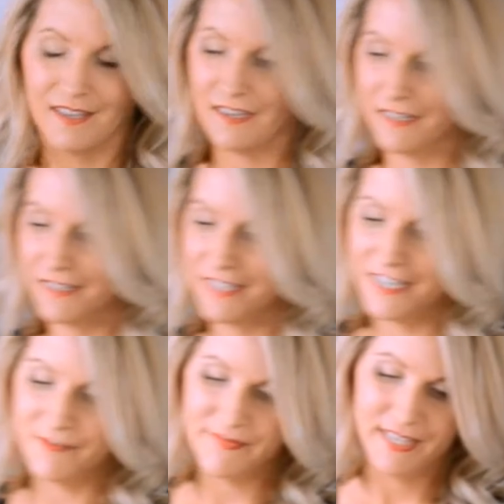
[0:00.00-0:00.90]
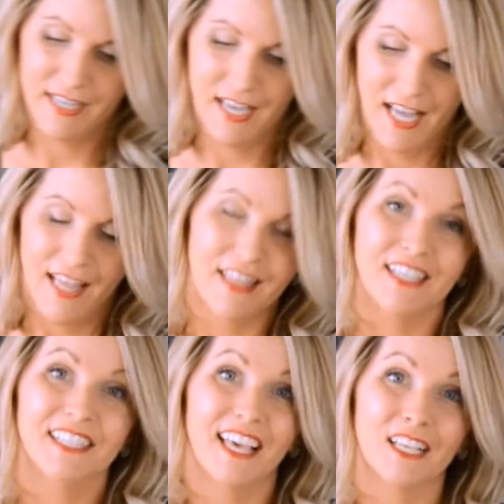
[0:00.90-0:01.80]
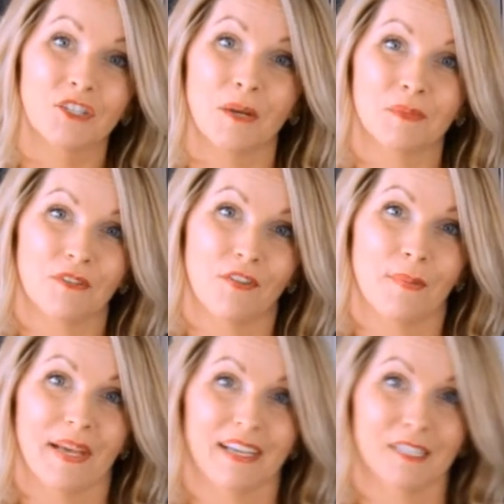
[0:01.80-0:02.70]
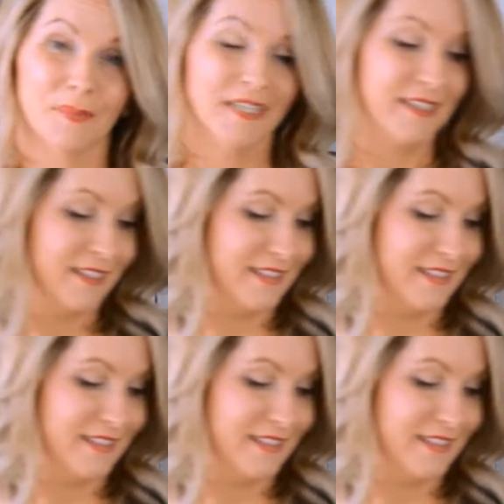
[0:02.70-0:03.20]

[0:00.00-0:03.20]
Awesome. These cake scraps are from my husband.